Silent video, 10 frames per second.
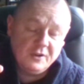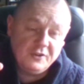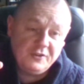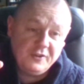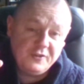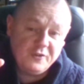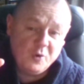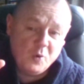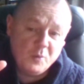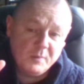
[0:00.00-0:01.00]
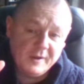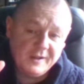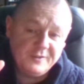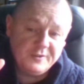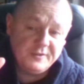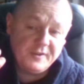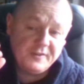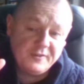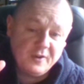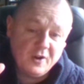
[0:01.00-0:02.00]
She's taught me to
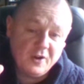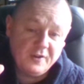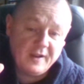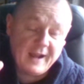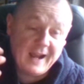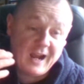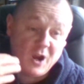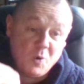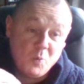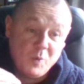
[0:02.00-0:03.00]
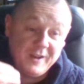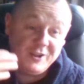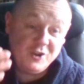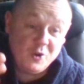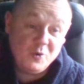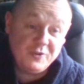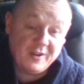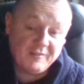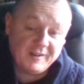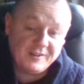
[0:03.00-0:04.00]
discern how we use
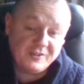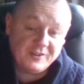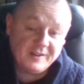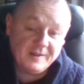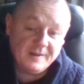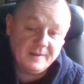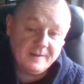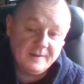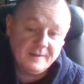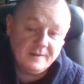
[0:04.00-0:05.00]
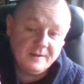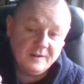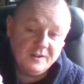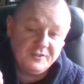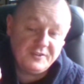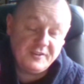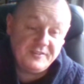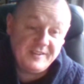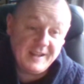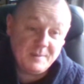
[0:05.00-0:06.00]
our energy, to
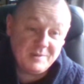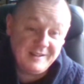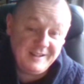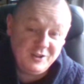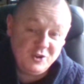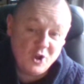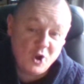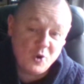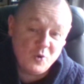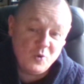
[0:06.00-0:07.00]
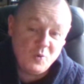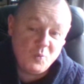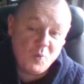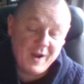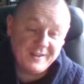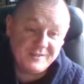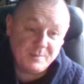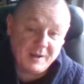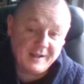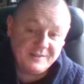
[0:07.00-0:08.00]
deeply know where to
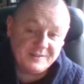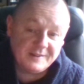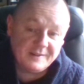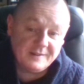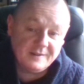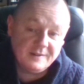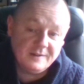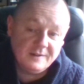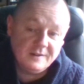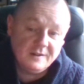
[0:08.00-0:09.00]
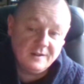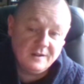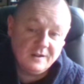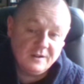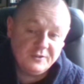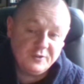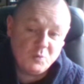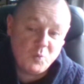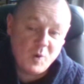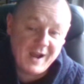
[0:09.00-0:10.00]
place it, to
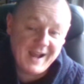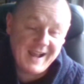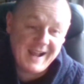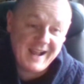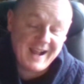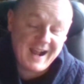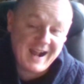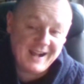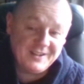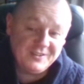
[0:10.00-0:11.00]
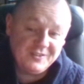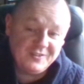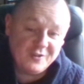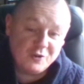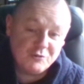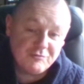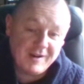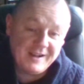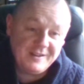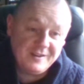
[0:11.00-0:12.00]
where it adds the
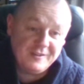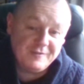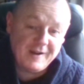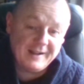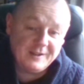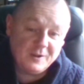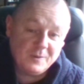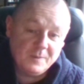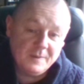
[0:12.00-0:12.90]
greatest value,